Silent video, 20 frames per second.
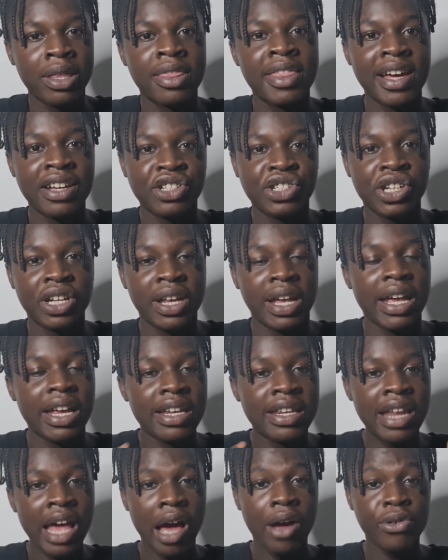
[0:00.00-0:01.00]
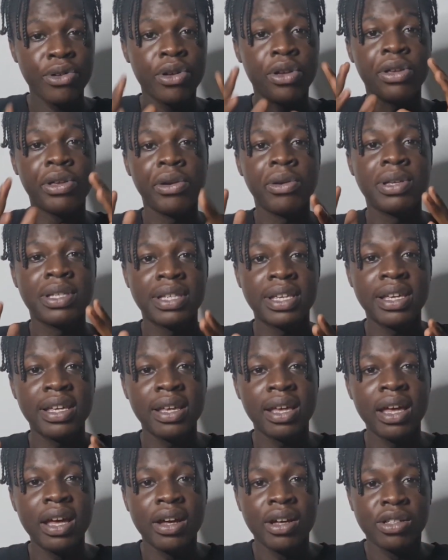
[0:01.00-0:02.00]
in that shit, and now you use
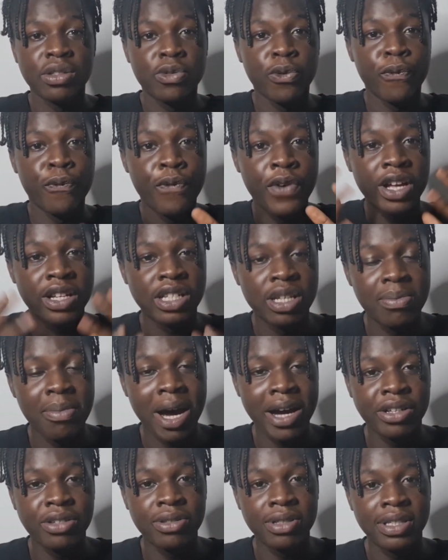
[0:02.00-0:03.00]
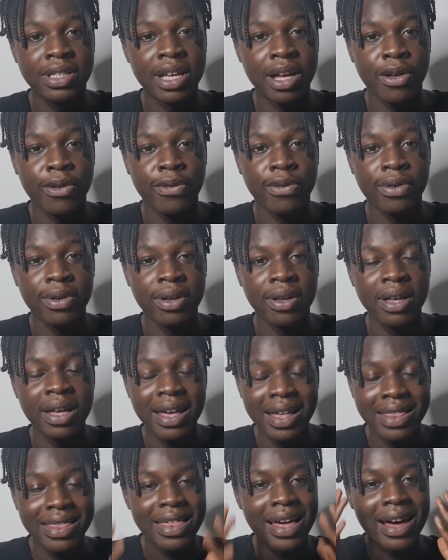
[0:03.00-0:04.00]
it to victimize yourself.
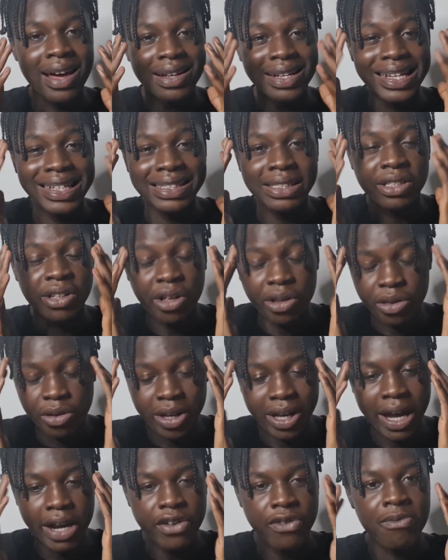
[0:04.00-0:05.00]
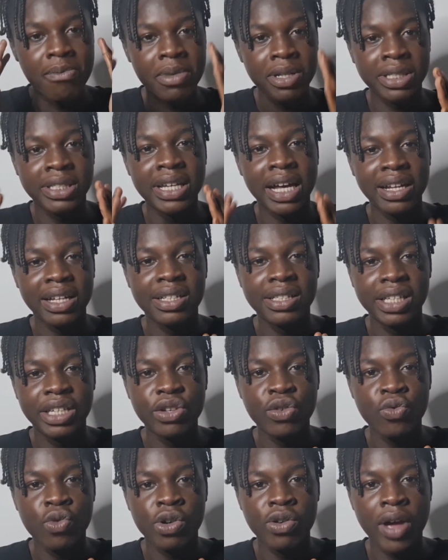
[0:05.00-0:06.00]
That is not the kind of mentality
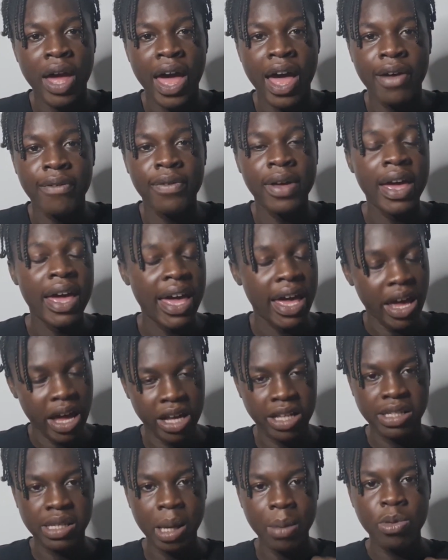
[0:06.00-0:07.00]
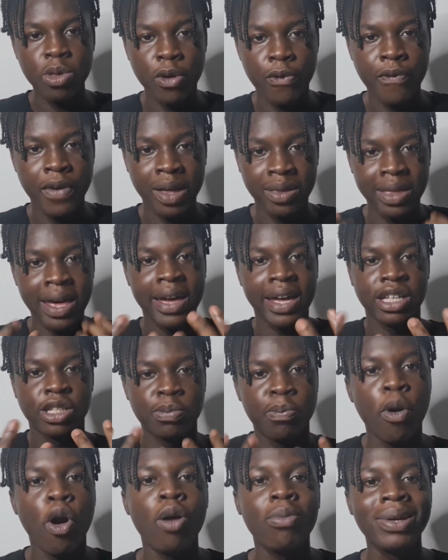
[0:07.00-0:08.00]
you want to have. Except the fact that it's
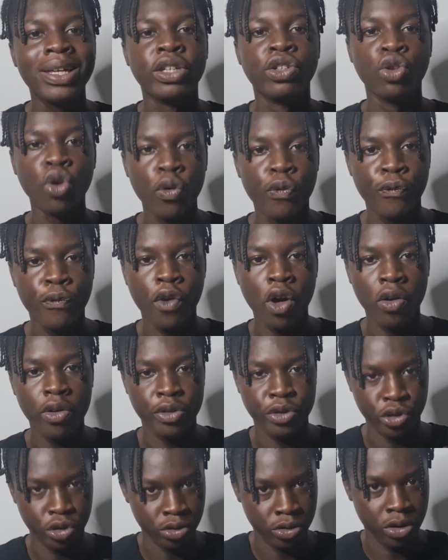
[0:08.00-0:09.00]
probably your fault,